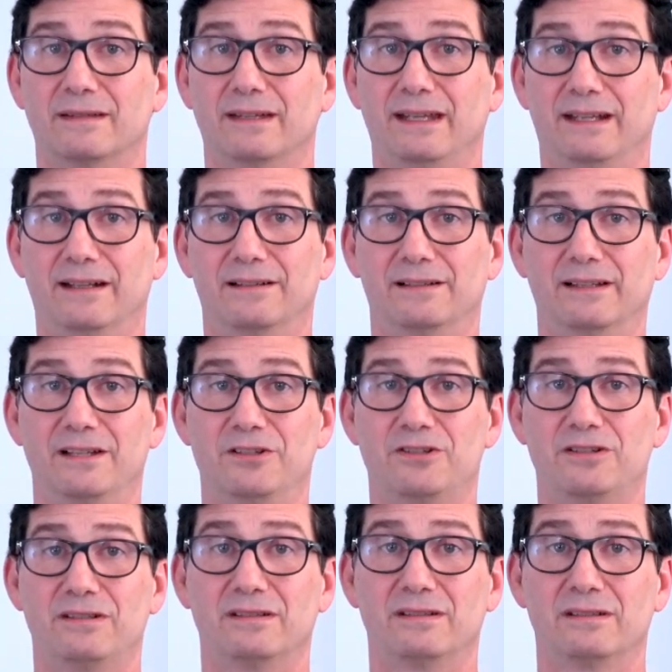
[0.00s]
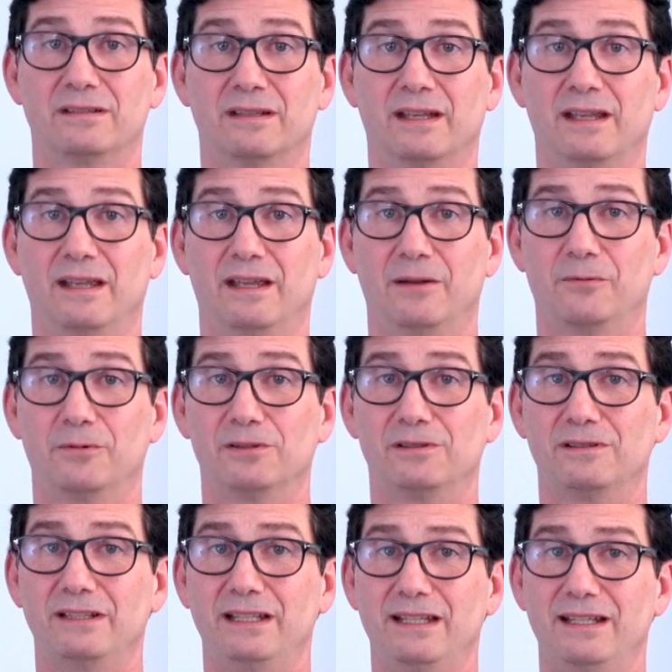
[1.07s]
inhalation. We're
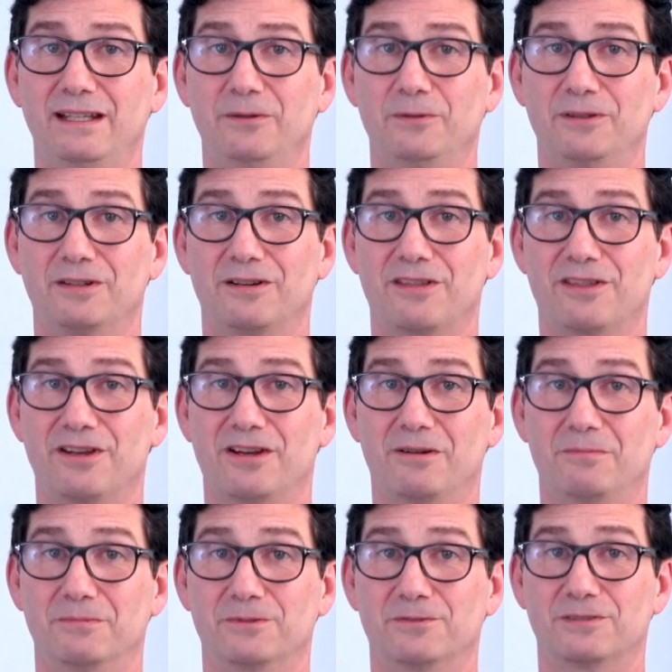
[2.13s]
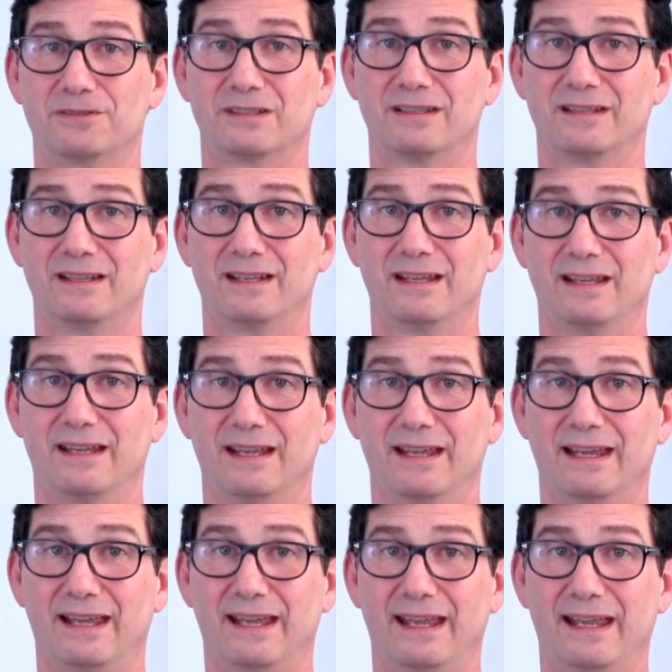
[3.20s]
leading with our thumbs.
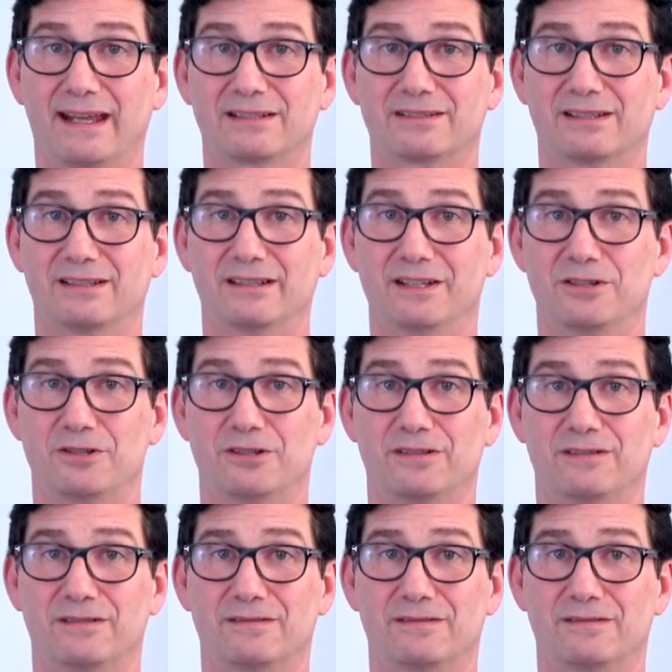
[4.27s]
Exhalation.